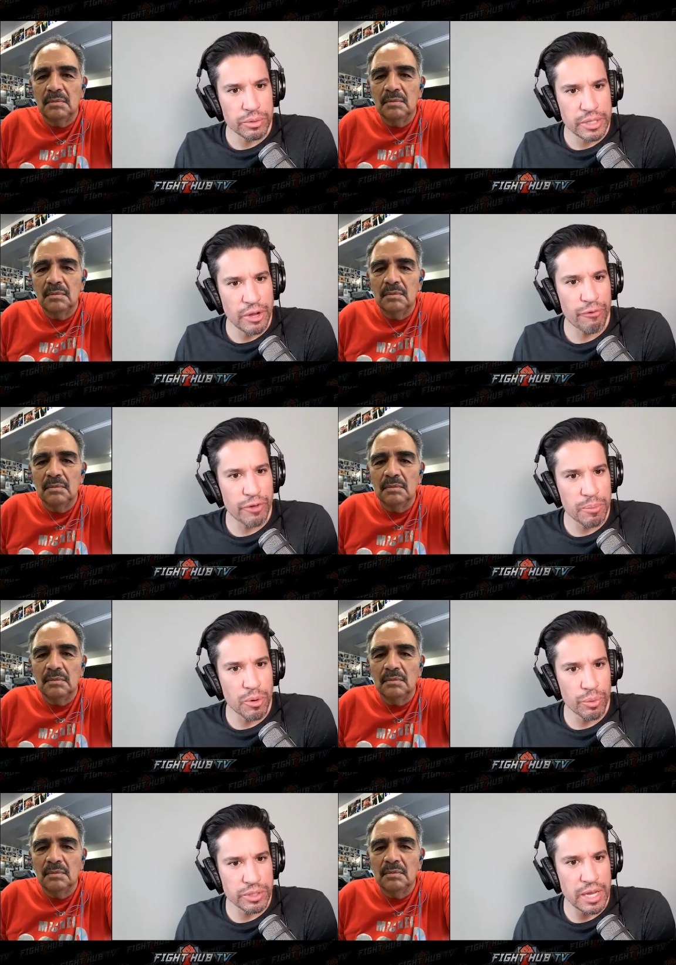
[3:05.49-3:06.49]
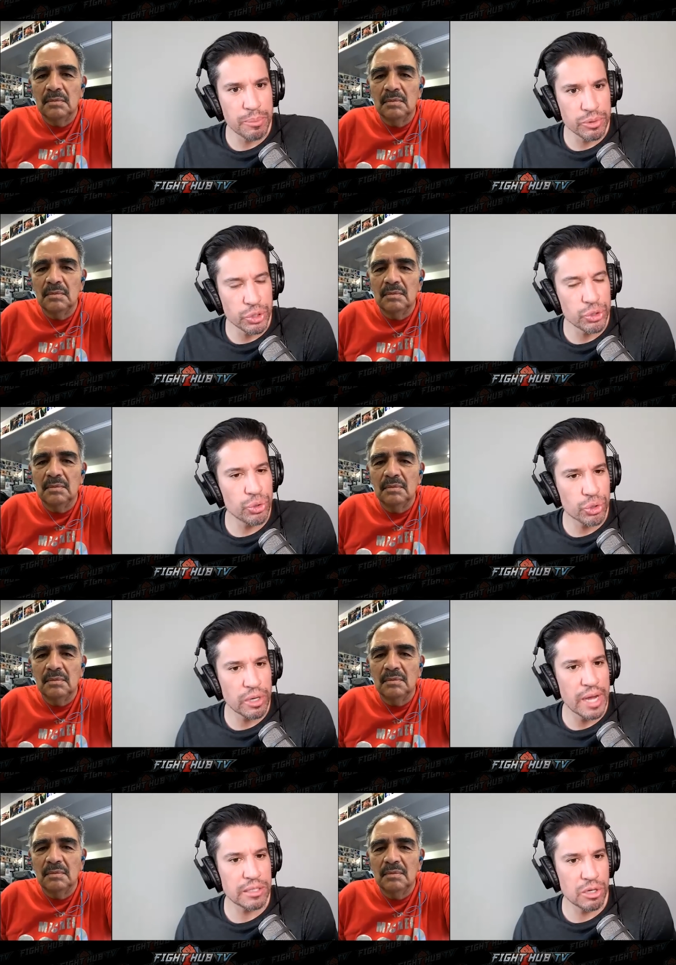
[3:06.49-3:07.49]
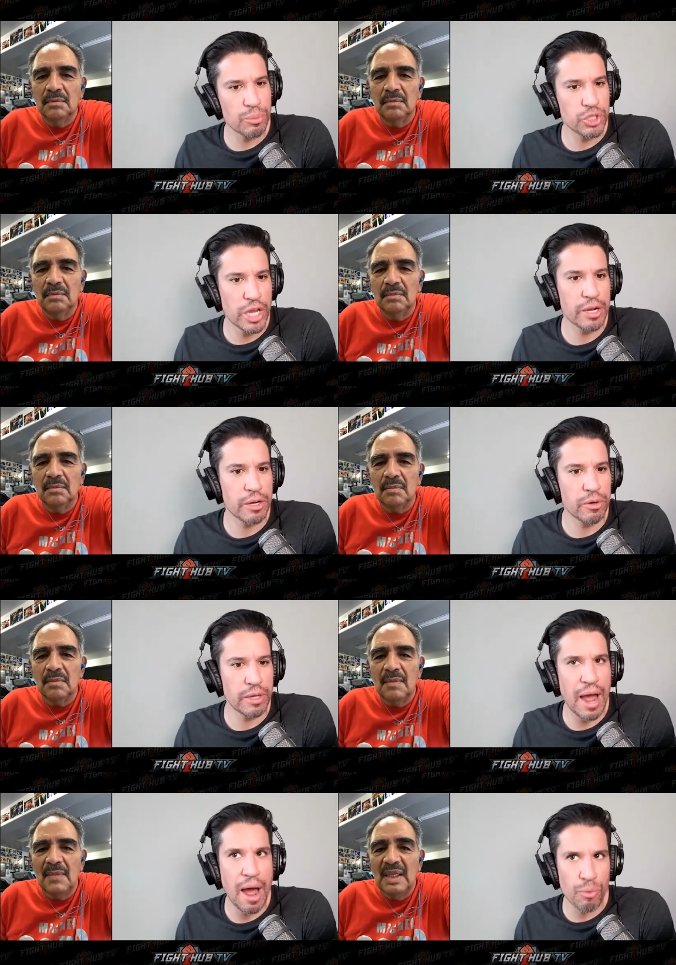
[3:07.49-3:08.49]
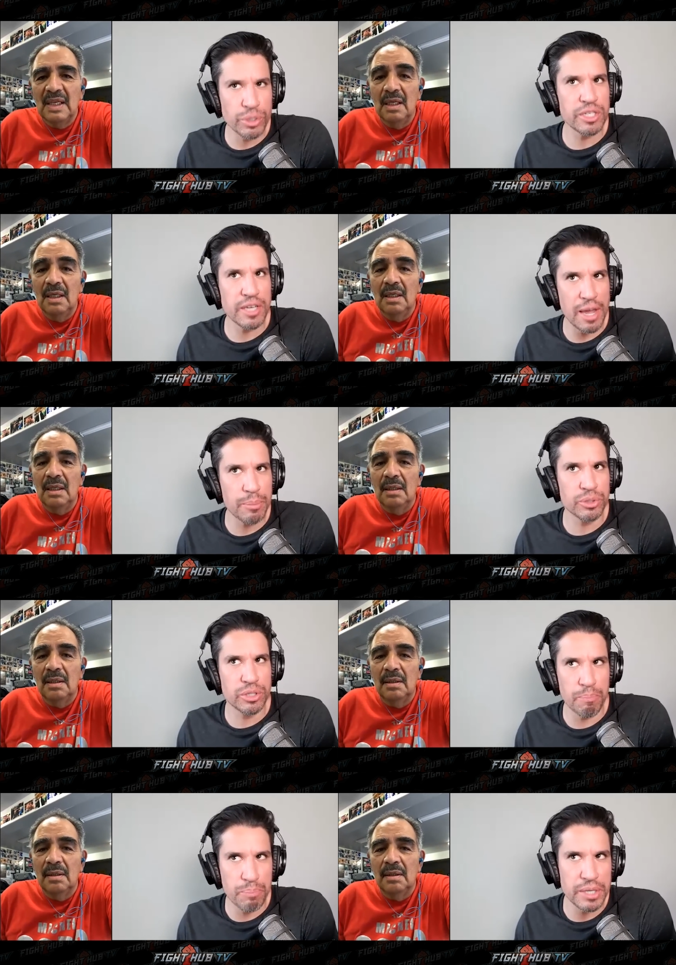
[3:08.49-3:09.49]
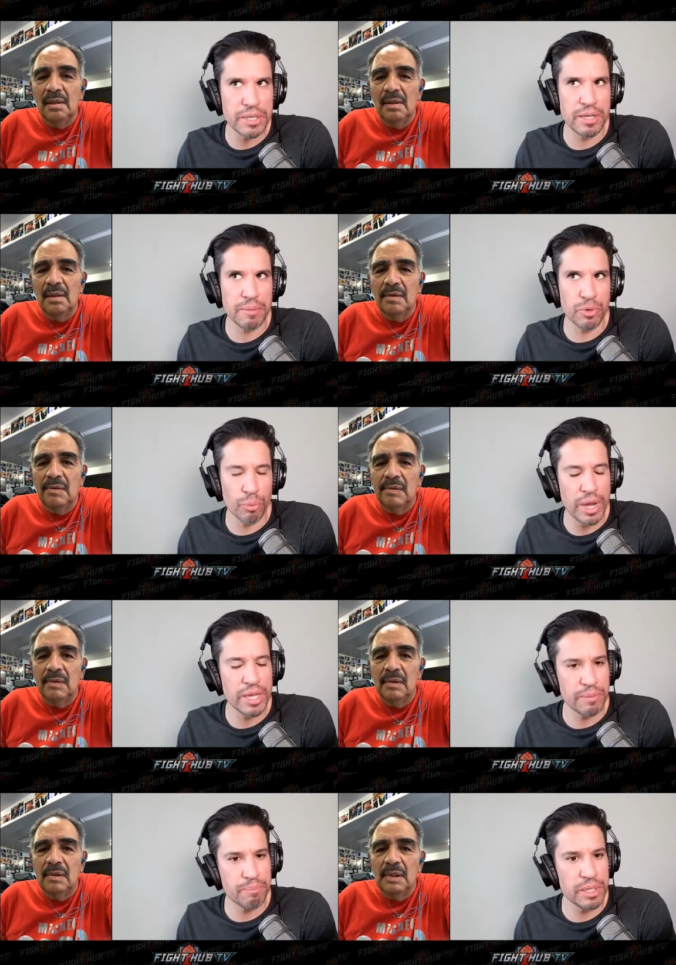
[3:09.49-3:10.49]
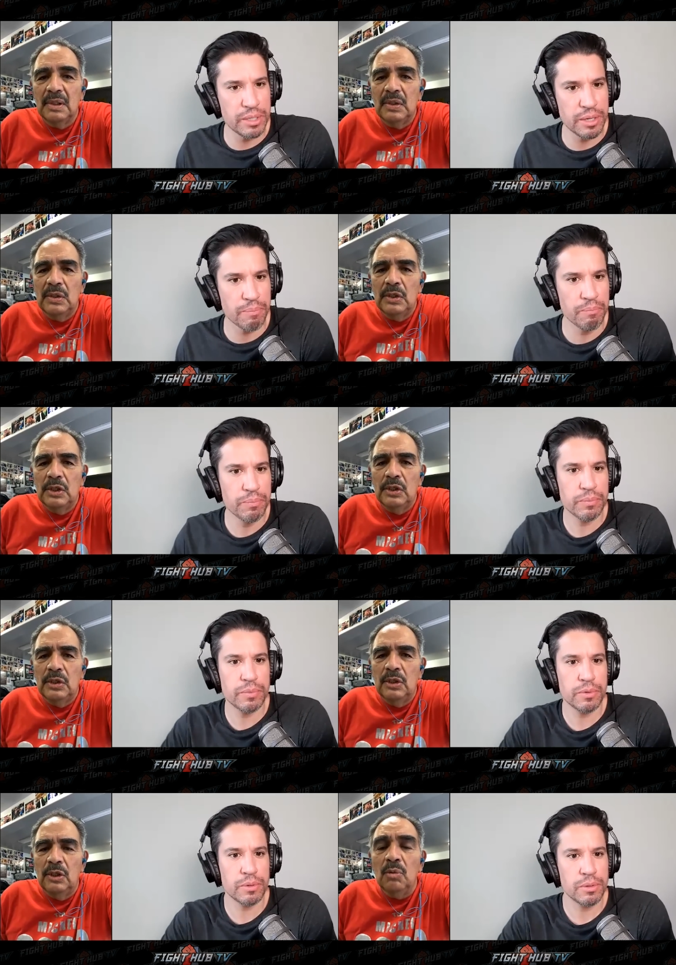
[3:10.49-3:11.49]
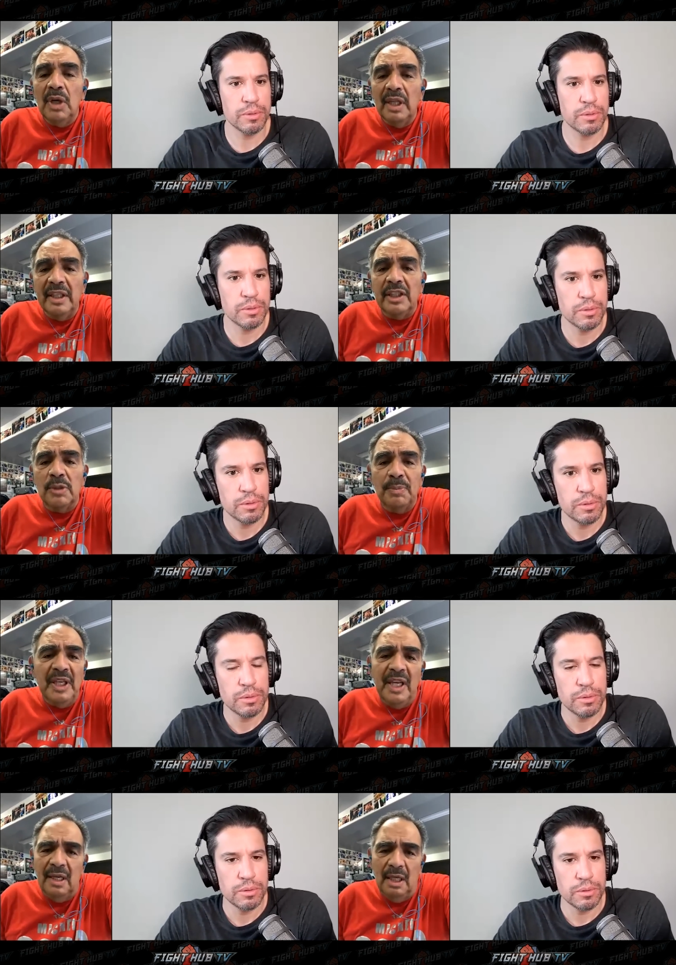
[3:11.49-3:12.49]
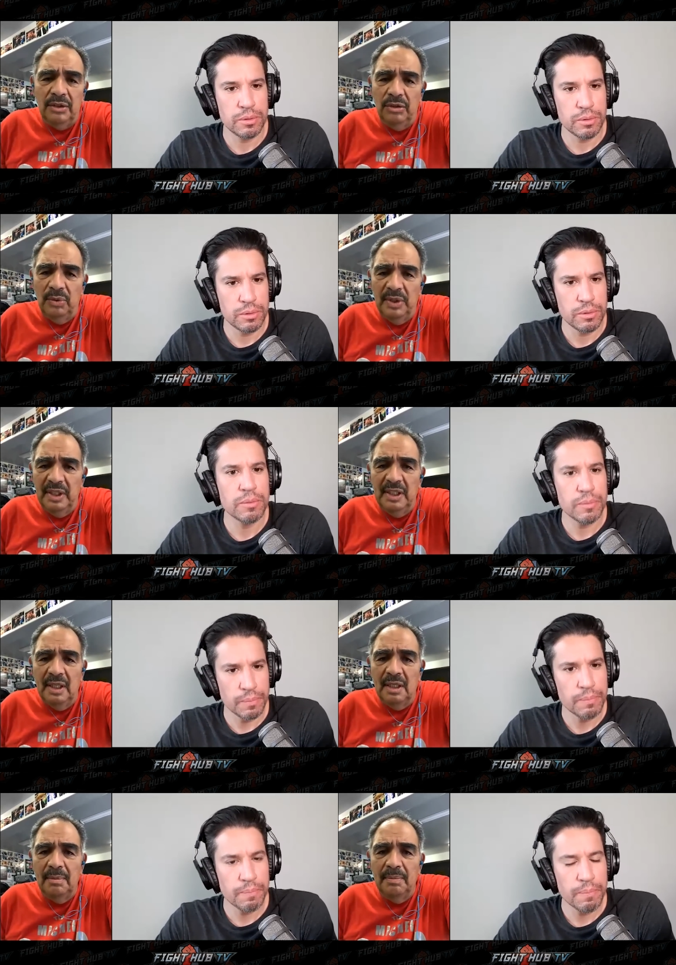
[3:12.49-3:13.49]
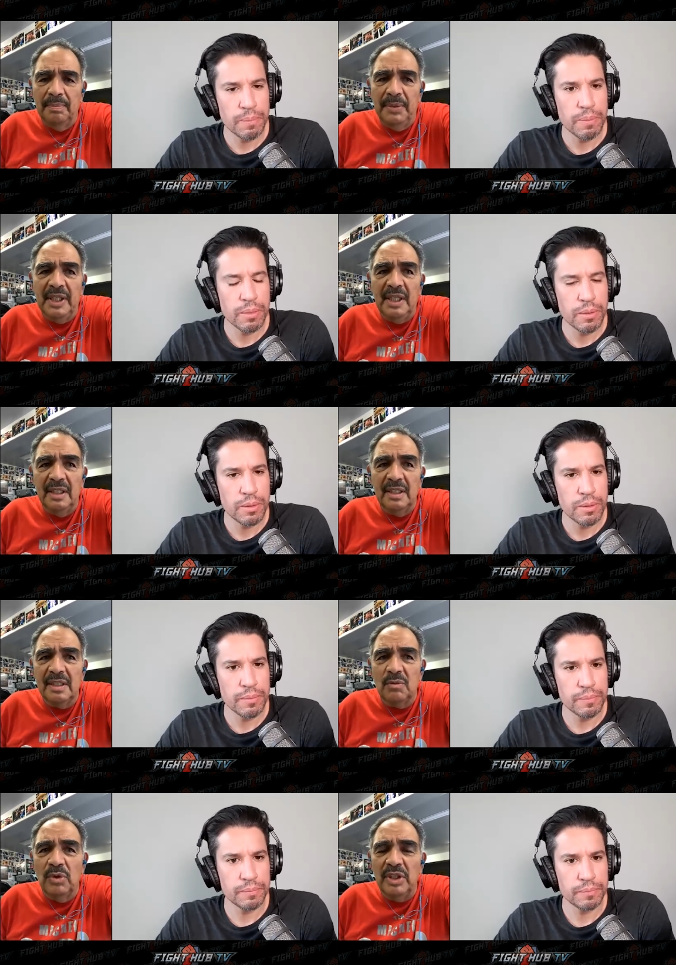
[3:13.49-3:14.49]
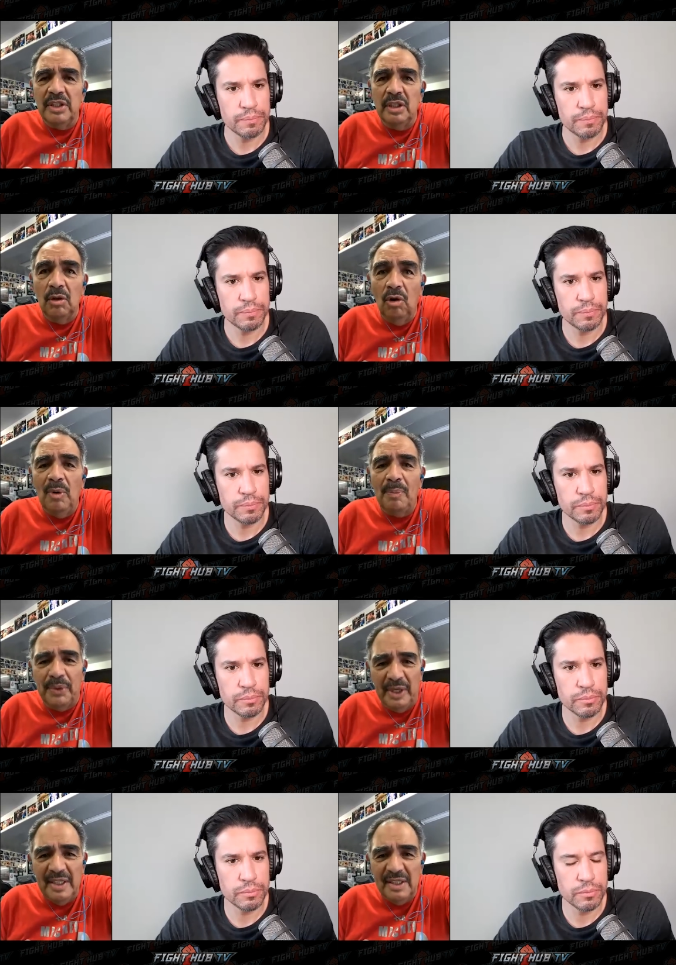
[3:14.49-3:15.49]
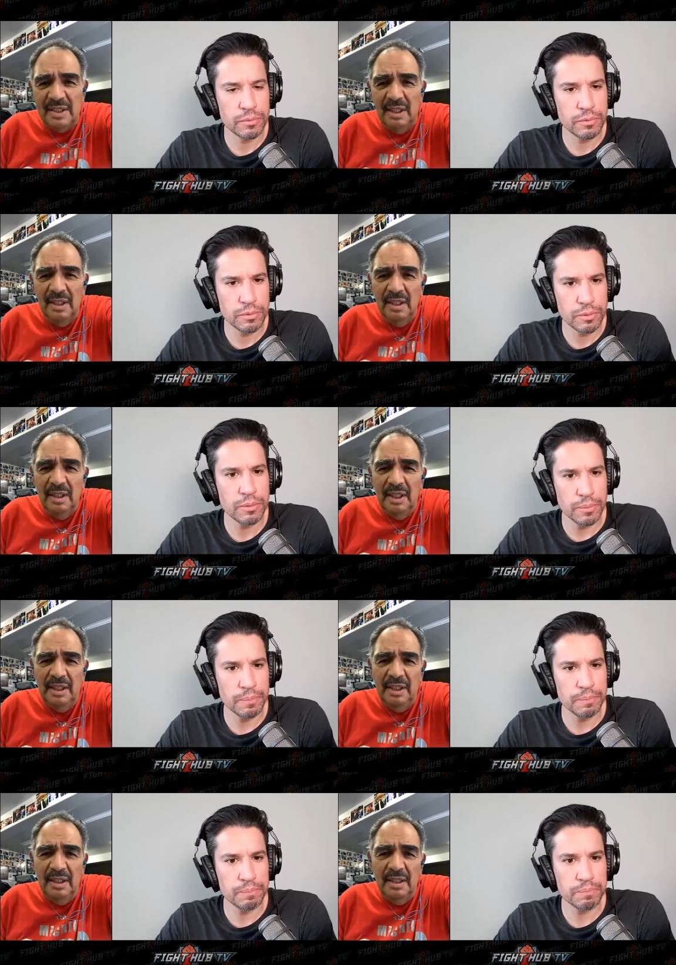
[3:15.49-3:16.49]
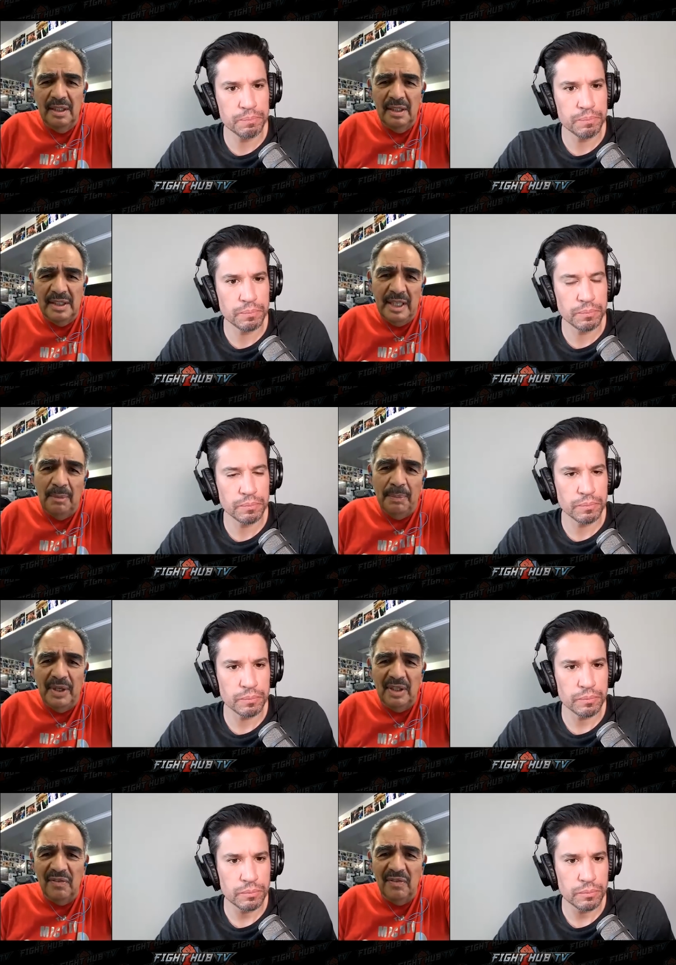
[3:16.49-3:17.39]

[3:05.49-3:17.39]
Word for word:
Speaker 1: Teofimo was able to neutralize Lomachenko? Like, how was he able to beat him the way he beat him?
Speaker 2: Well, I think the speed had a lot to do with it uh, because once Loma pressed, in the second part of the